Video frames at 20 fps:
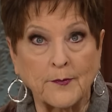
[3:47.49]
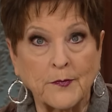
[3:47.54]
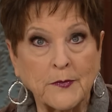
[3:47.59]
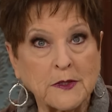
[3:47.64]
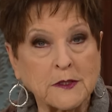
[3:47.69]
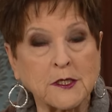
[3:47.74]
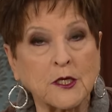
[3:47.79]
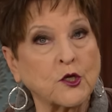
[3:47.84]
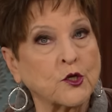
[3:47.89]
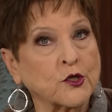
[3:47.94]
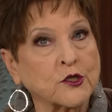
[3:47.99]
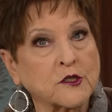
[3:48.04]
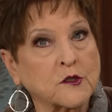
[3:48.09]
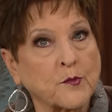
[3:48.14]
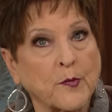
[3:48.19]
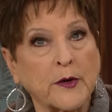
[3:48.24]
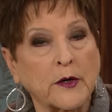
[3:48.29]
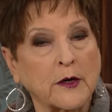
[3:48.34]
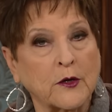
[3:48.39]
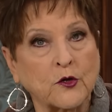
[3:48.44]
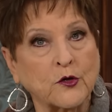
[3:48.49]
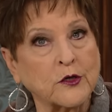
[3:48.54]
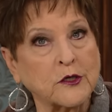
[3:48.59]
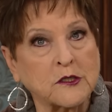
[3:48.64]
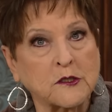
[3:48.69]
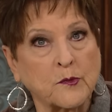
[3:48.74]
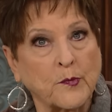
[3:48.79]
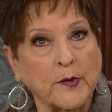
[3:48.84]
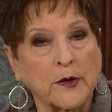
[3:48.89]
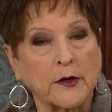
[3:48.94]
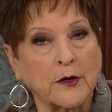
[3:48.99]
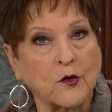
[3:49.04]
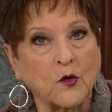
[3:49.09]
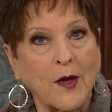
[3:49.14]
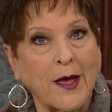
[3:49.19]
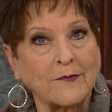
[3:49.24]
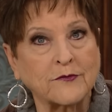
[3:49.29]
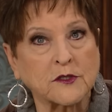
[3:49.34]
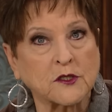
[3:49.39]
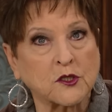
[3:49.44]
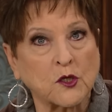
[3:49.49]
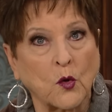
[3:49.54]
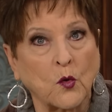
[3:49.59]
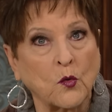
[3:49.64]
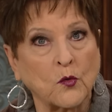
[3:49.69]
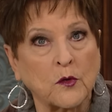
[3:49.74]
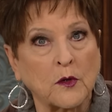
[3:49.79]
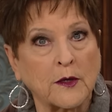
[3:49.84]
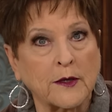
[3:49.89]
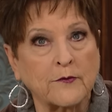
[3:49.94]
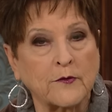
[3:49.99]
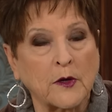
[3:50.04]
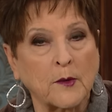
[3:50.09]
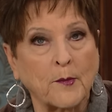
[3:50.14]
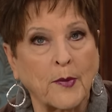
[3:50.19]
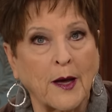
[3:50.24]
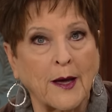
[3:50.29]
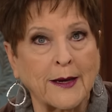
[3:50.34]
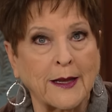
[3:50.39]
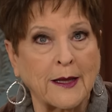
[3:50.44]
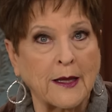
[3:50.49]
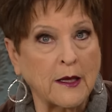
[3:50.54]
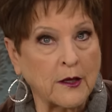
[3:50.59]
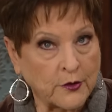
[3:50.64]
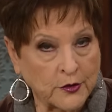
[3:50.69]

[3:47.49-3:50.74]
Praise See, your spirit, God. your spirit, you have a soul, you live in a body.